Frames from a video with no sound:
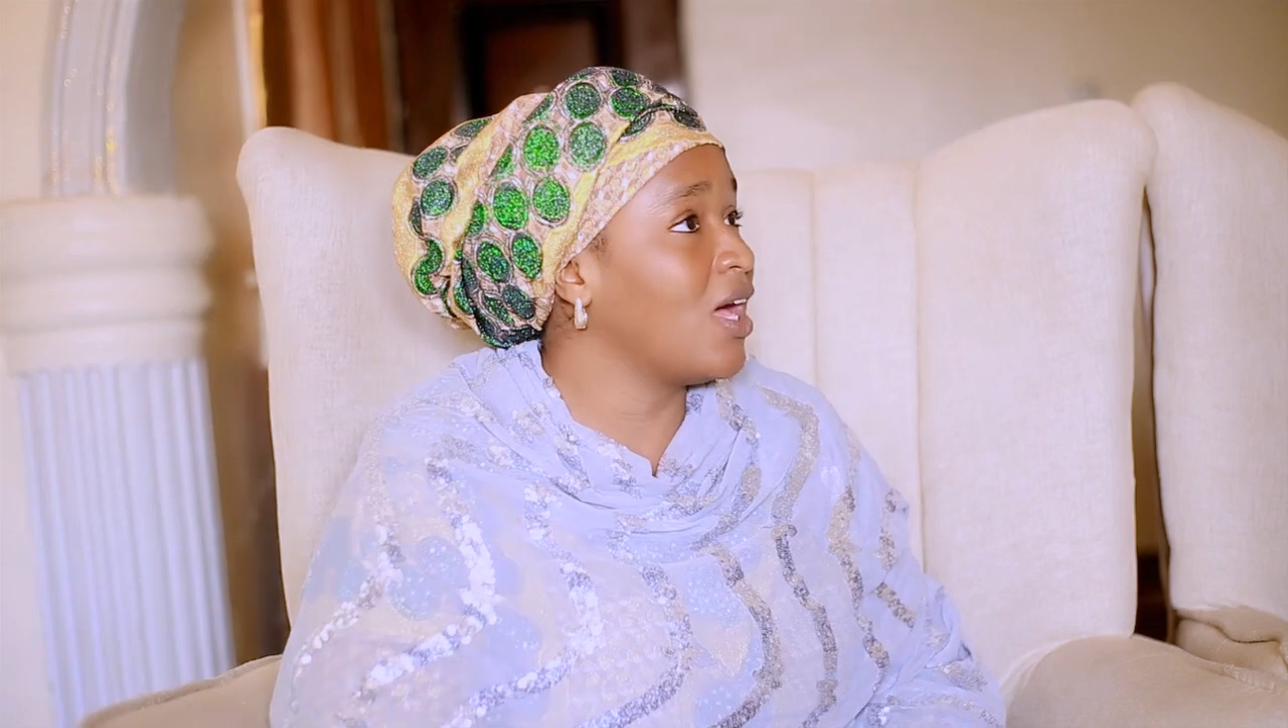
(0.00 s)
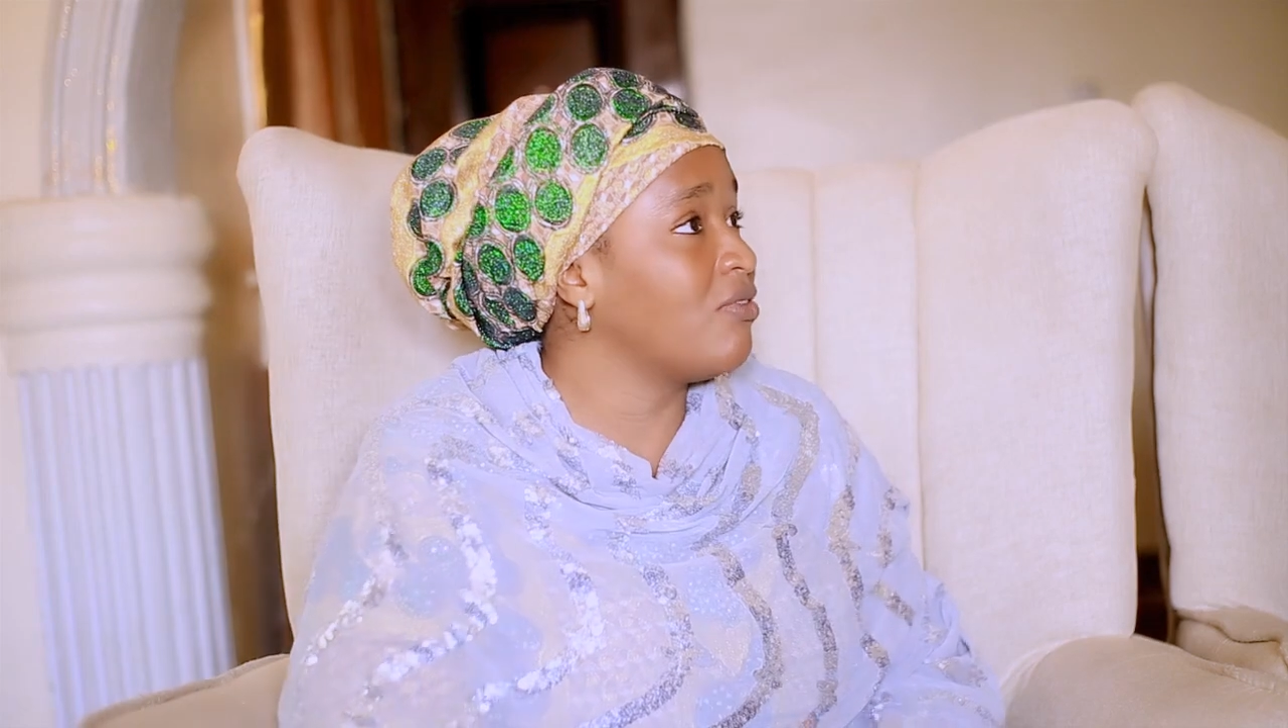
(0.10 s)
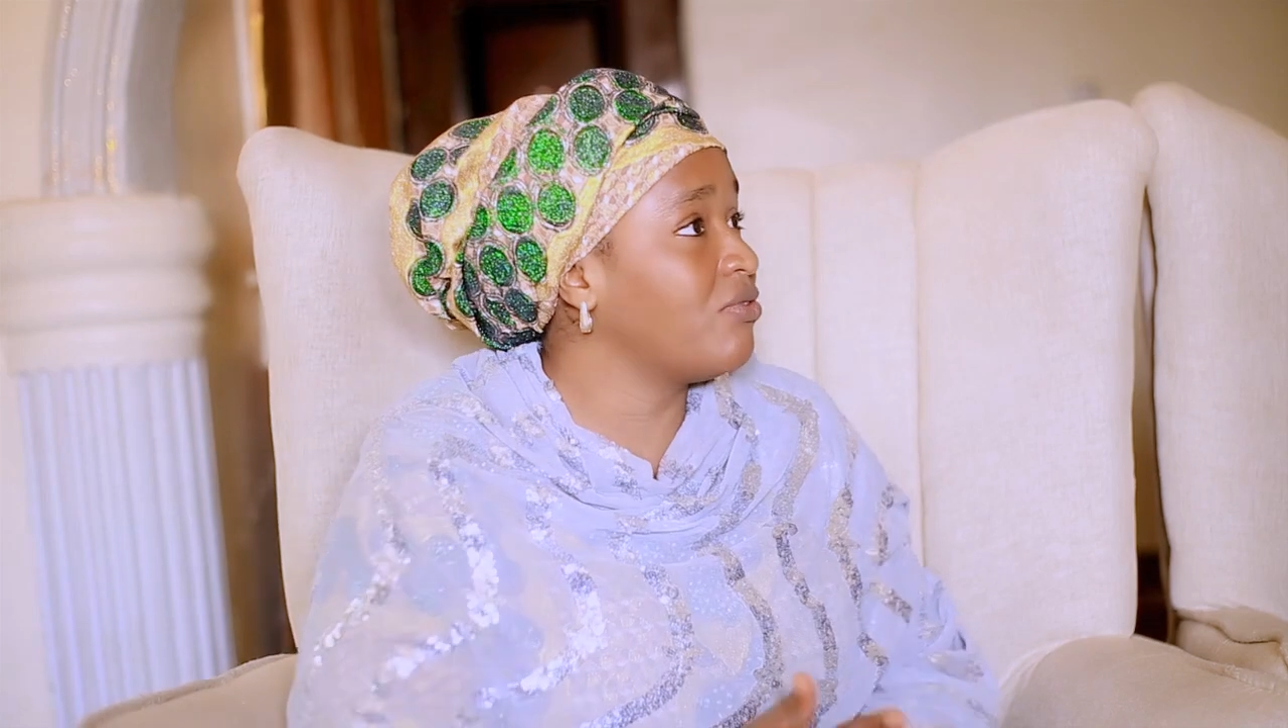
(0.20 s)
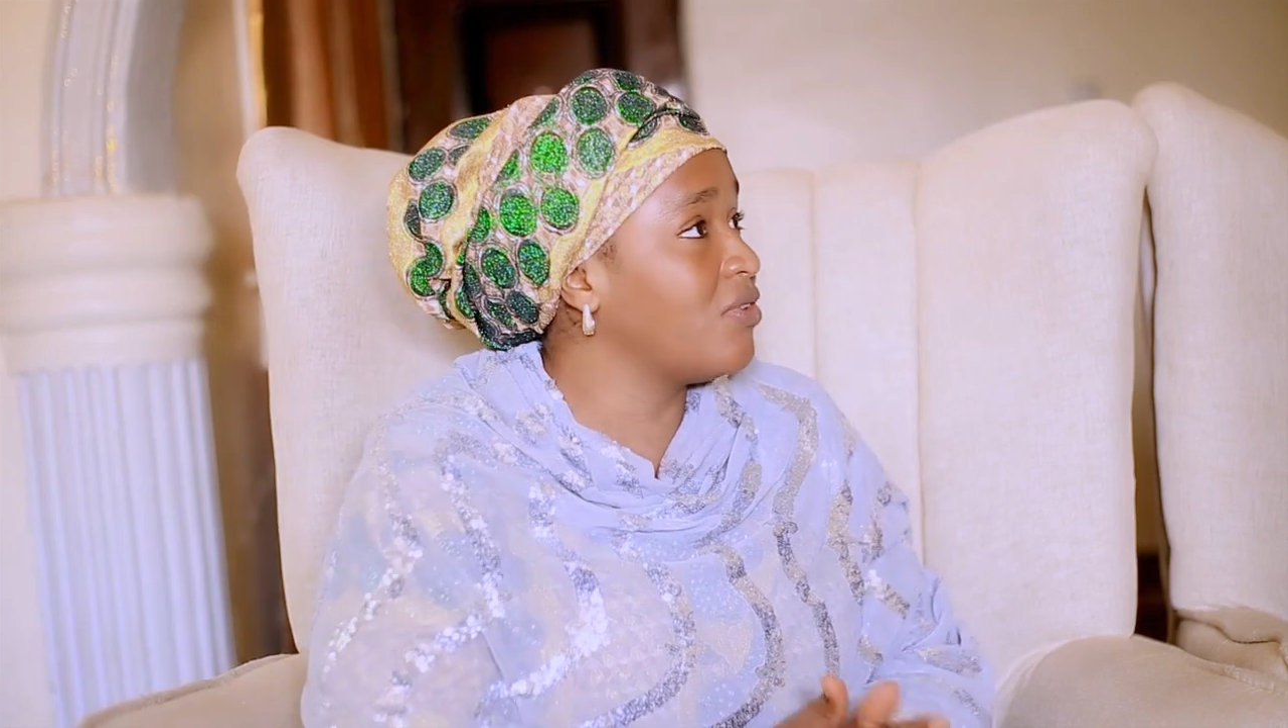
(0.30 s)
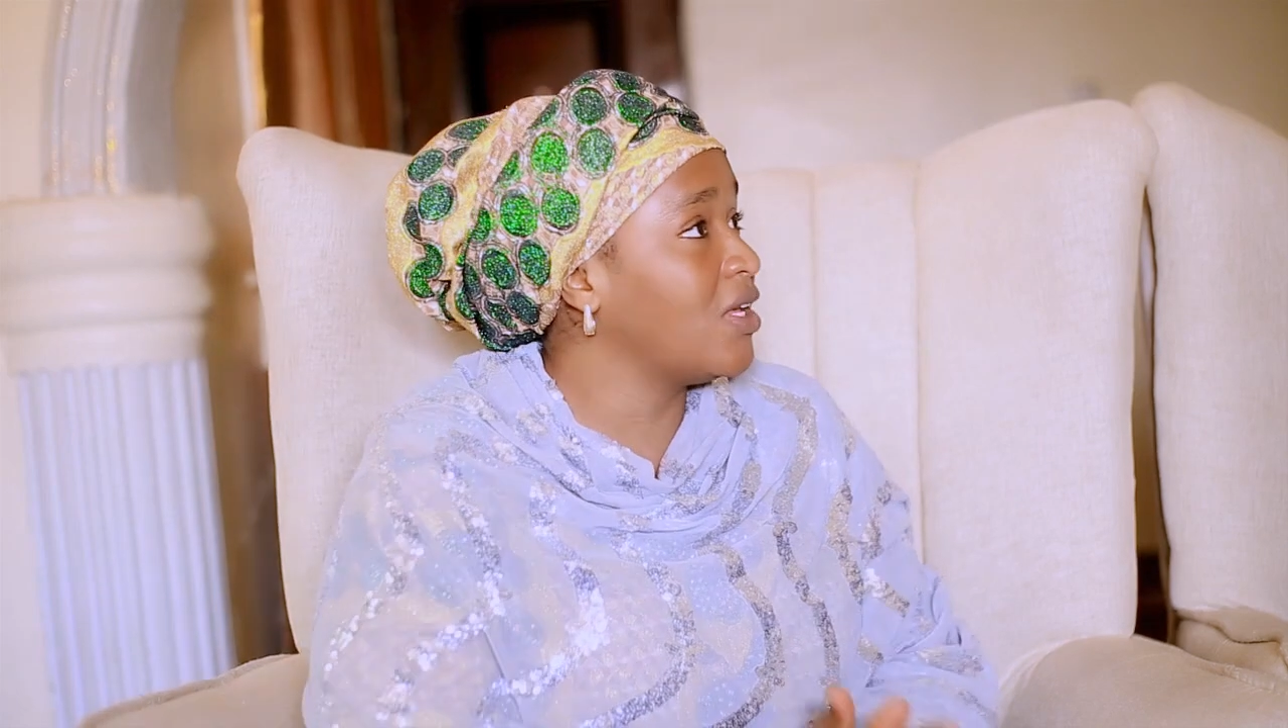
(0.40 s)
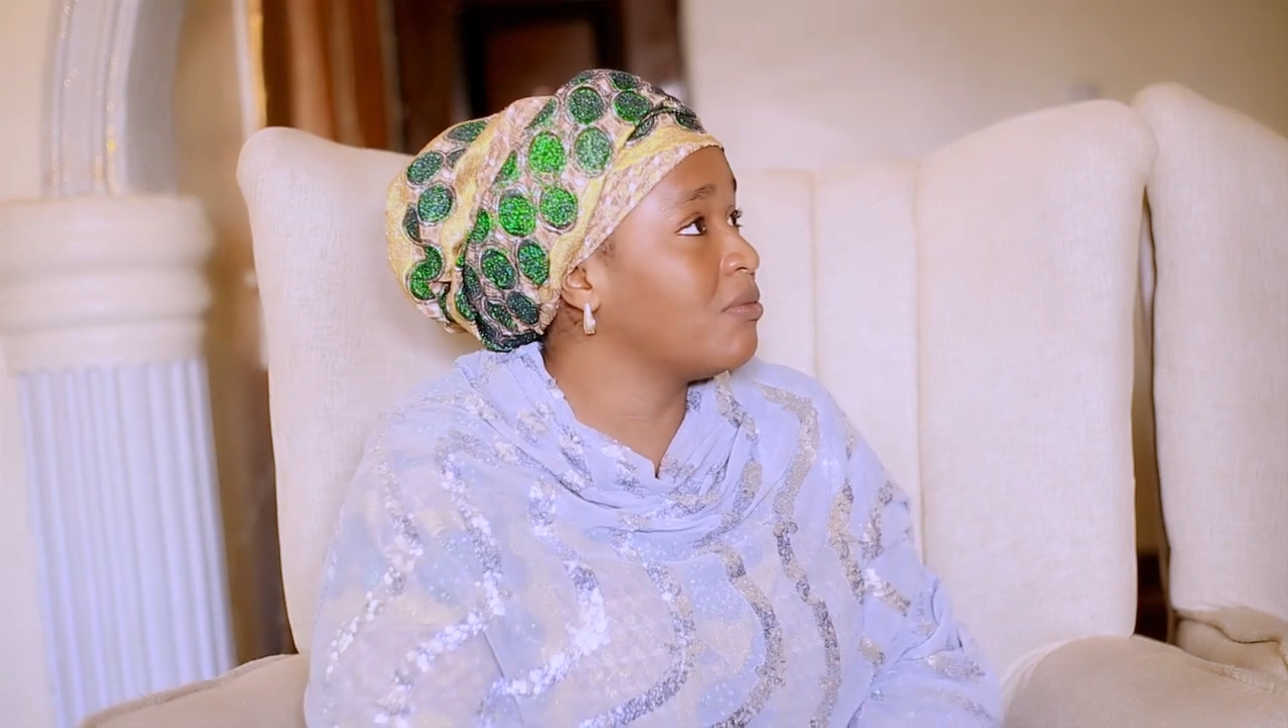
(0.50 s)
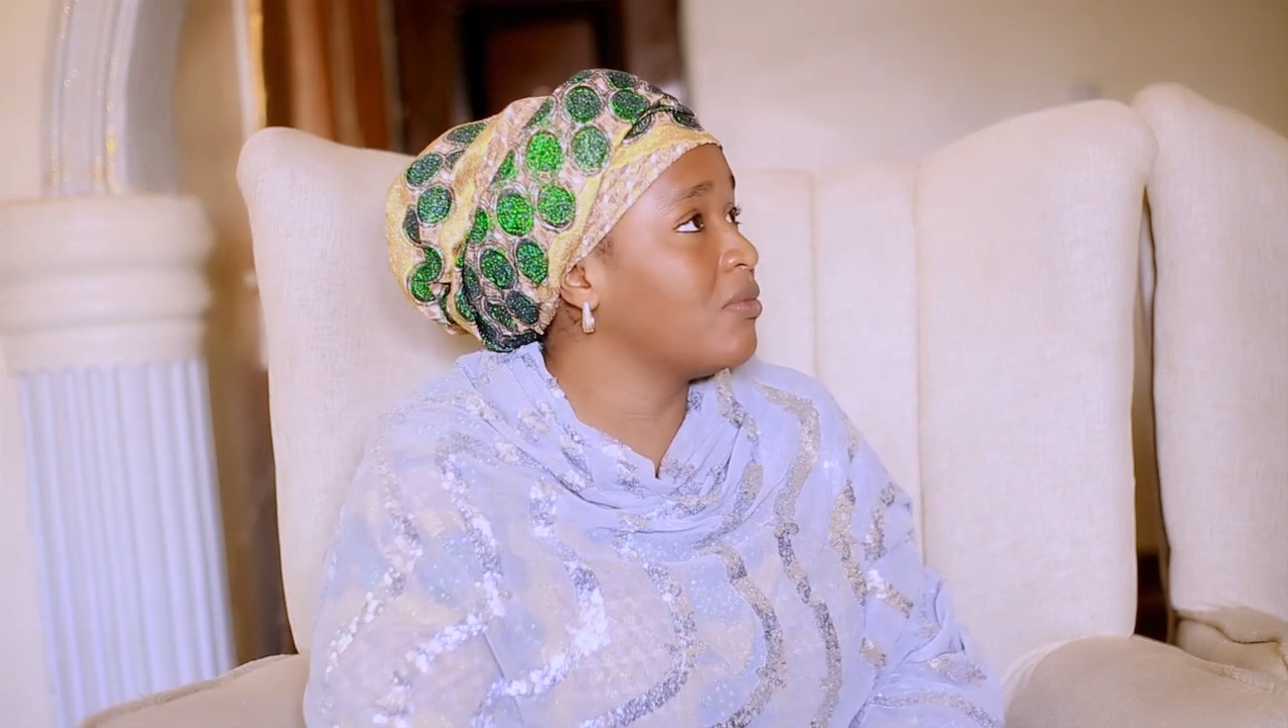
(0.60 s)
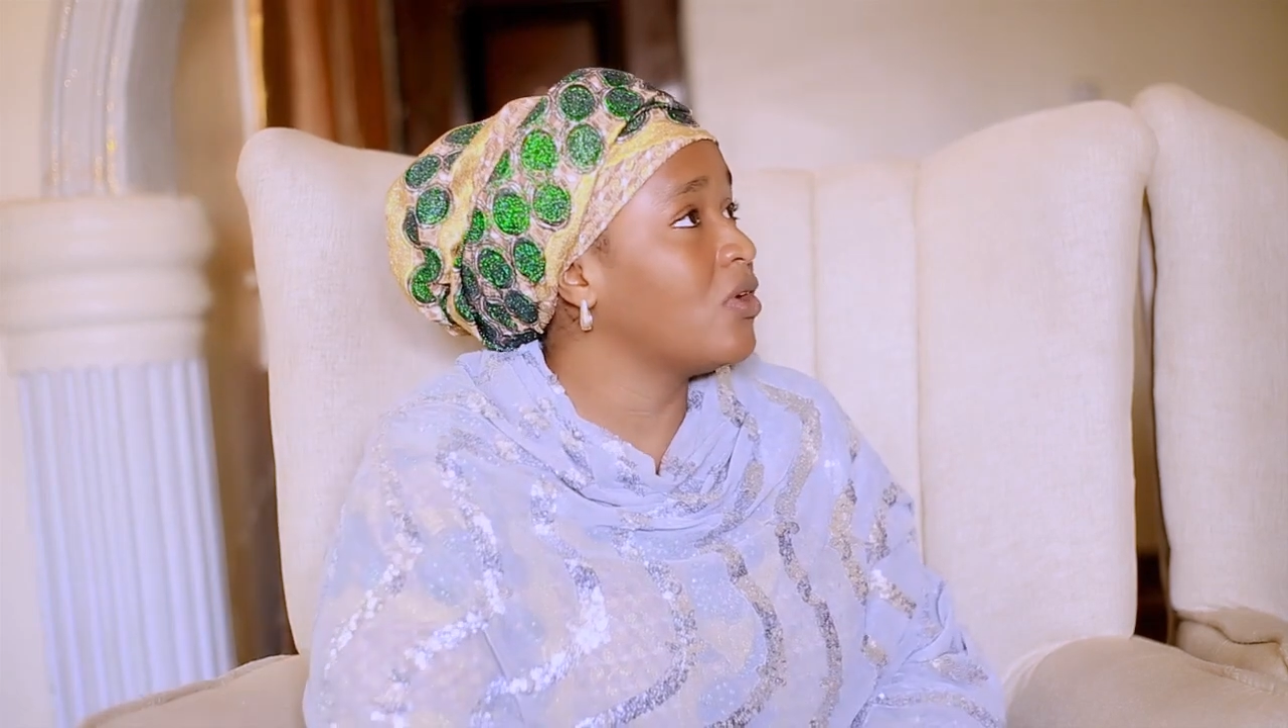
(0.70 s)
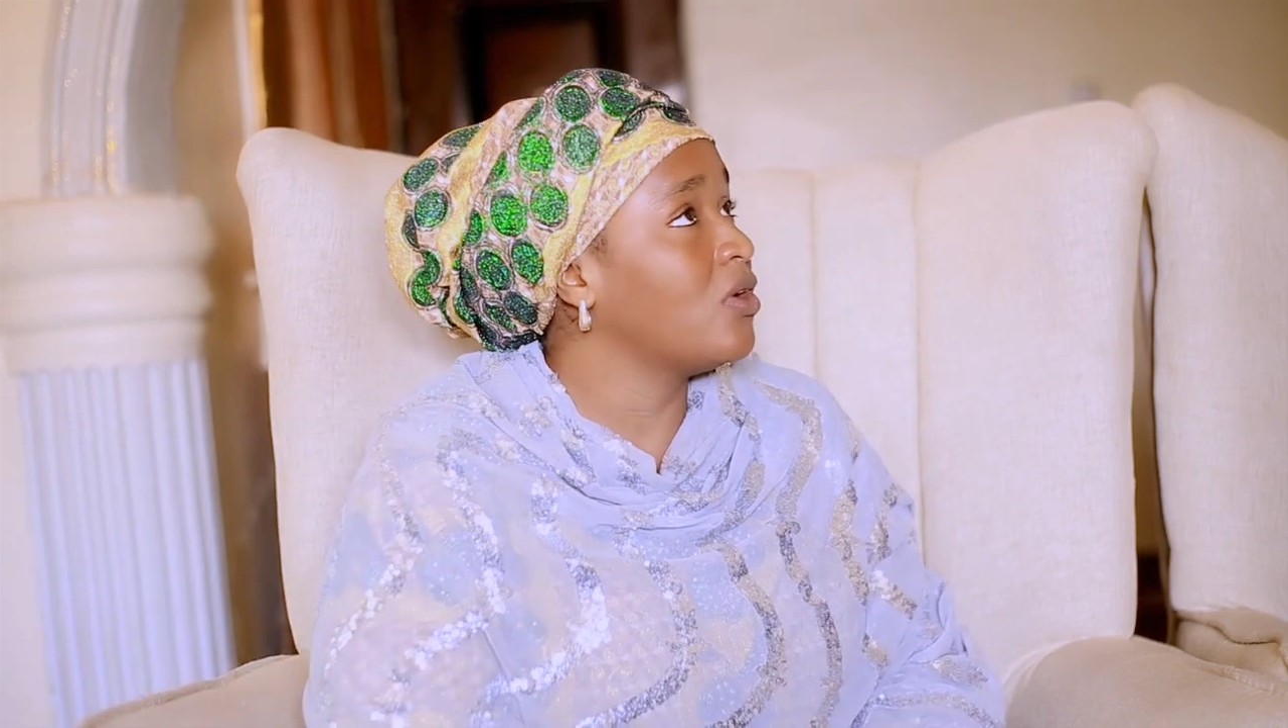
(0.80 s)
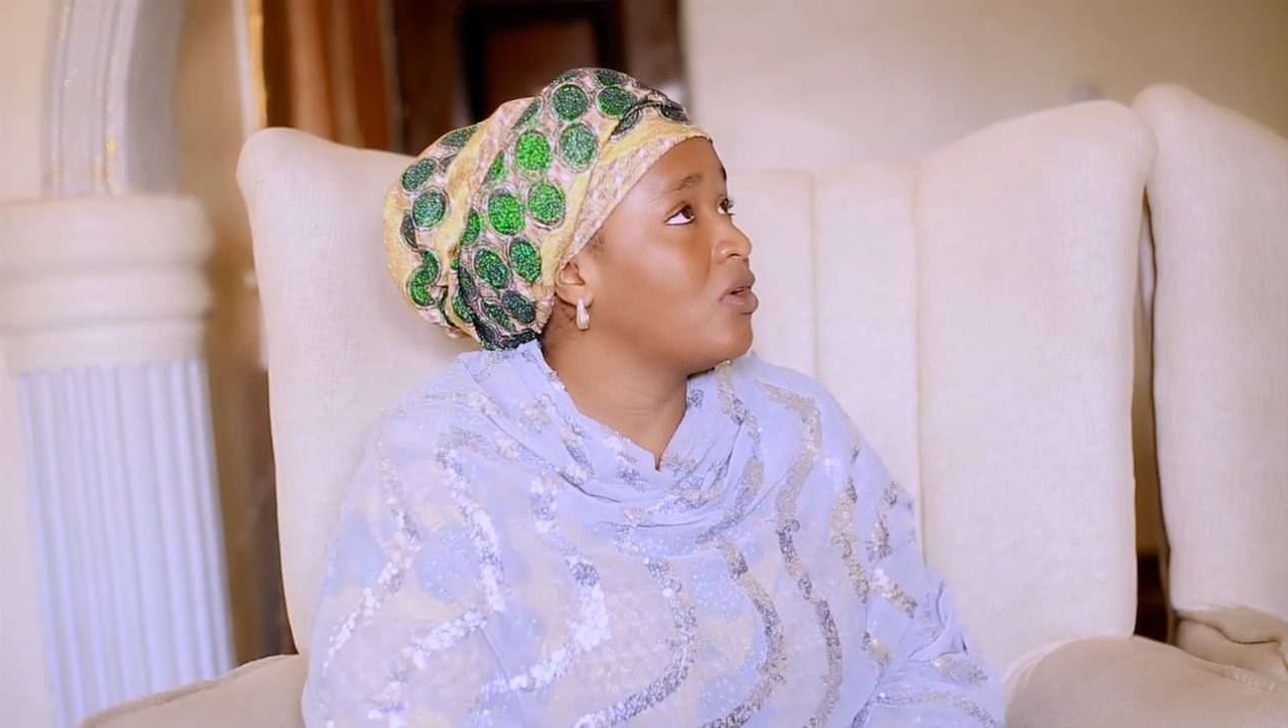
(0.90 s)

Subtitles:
have them.